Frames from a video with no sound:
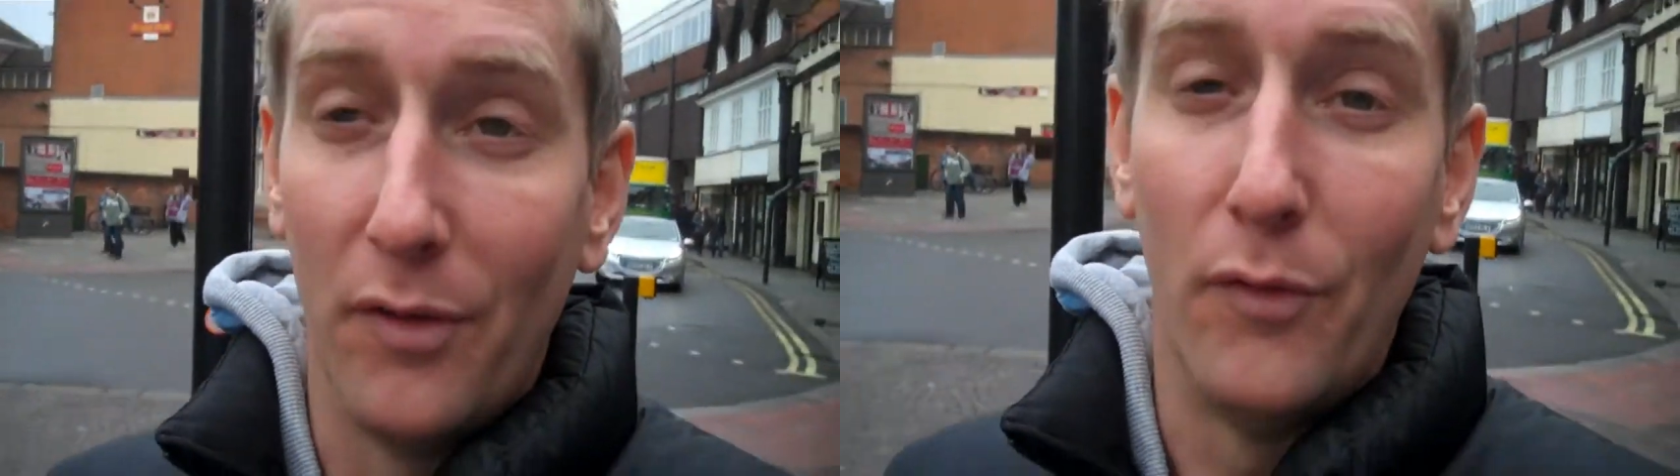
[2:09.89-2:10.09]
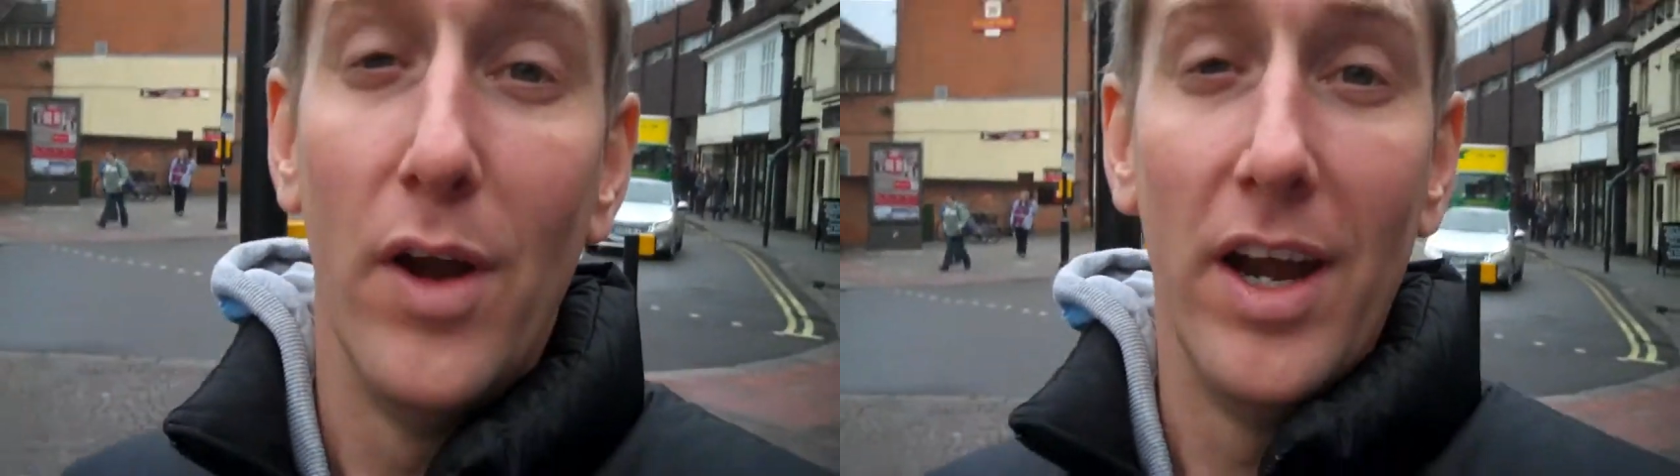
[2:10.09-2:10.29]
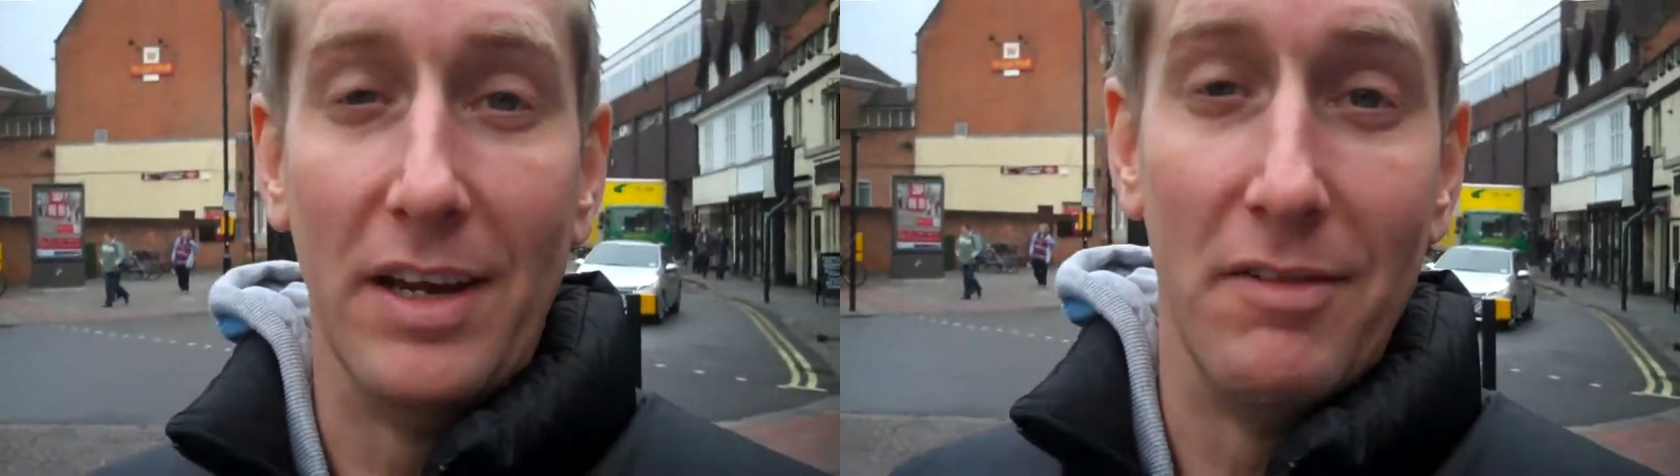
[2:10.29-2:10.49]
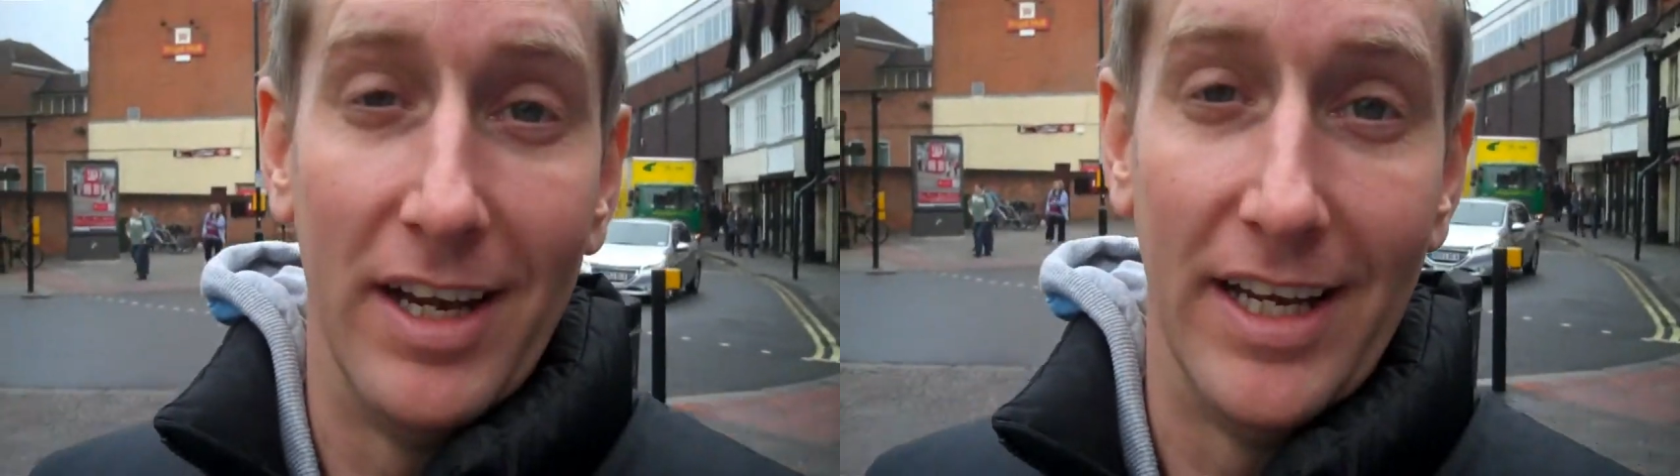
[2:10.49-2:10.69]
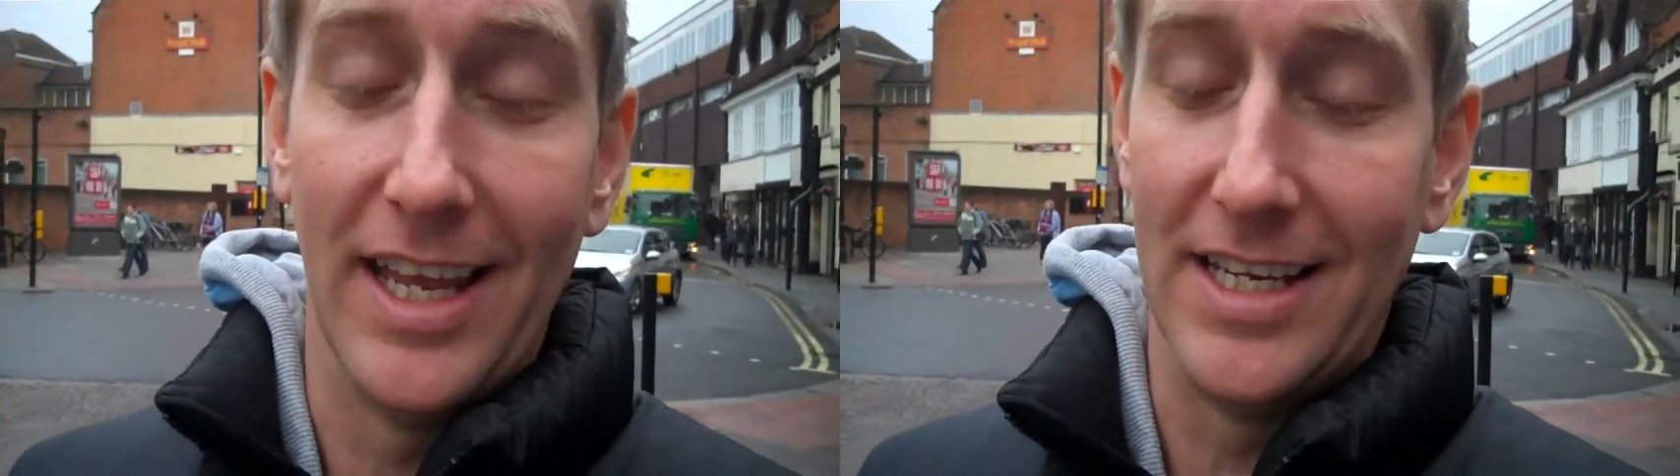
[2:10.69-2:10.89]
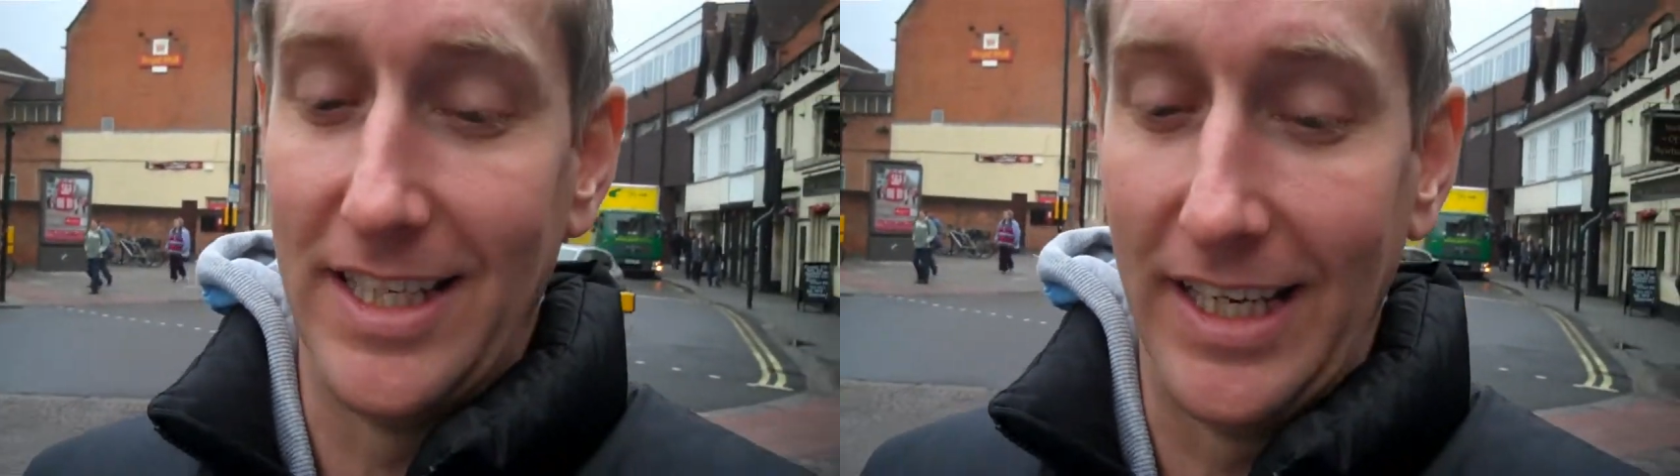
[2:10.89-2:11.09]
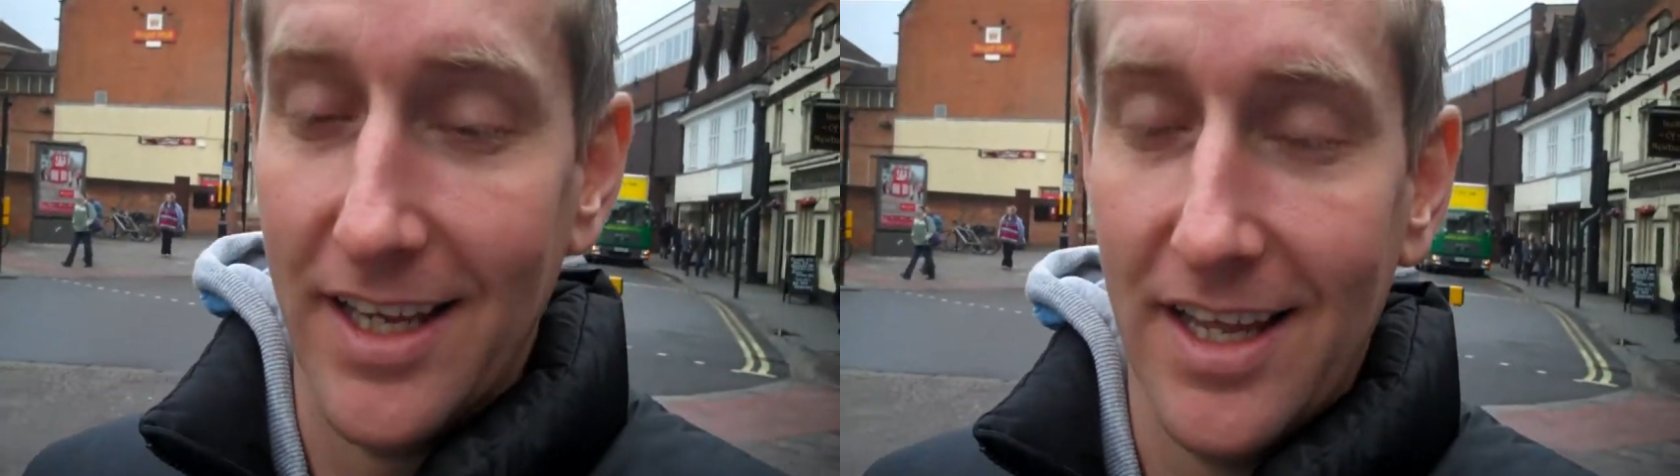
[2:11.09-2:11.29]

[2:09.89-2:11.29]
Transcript: really lazy.